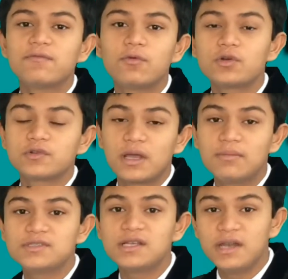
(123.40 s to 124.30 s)
force
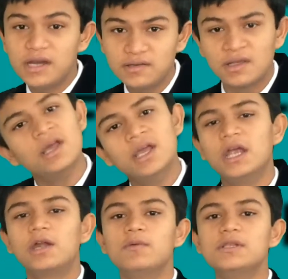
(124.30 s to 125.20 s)
comes and hits,
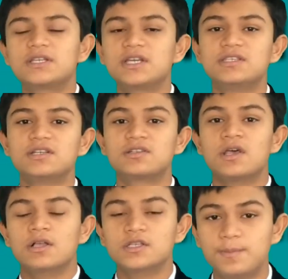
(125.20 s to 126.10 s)
it will change its
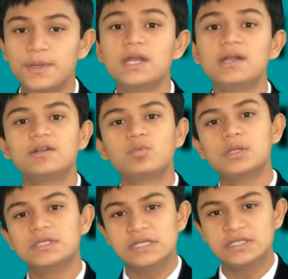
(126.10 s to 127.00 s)
speed, it
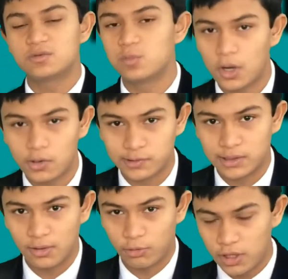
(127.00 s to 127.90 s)
will change its
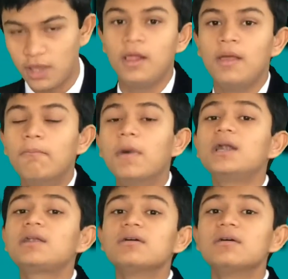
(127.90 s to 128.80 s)
velocity. Okay,
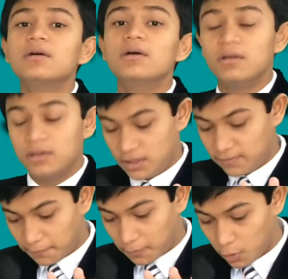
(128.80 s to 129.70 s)
but
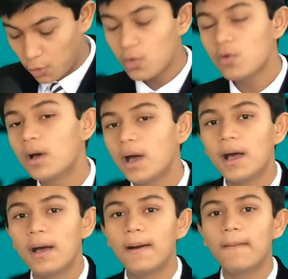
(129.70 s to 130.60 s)
if
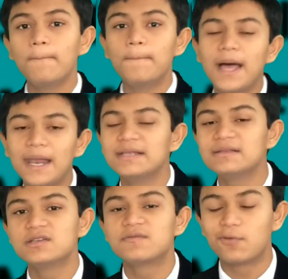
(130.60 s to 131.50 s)
no
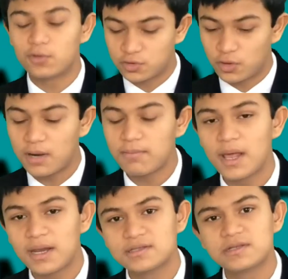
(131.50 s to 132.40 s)
balanced force or
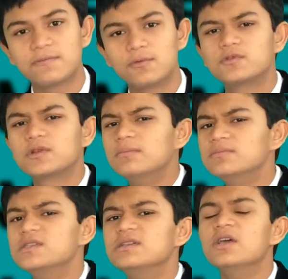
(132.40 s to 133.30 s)
unbalanced force
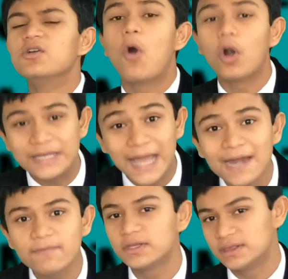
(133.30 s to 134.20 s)
comes in
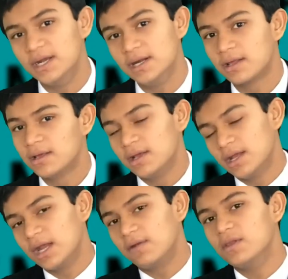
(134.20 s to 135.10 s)
contact with it,
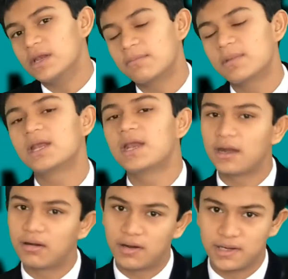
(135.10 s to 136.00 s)
it will remain
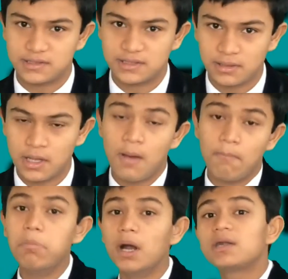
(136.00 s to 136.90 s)
at rest.
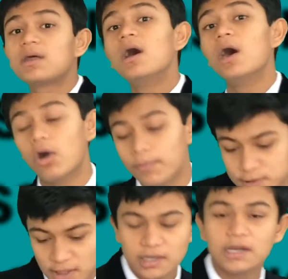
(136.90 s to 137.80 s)
But an object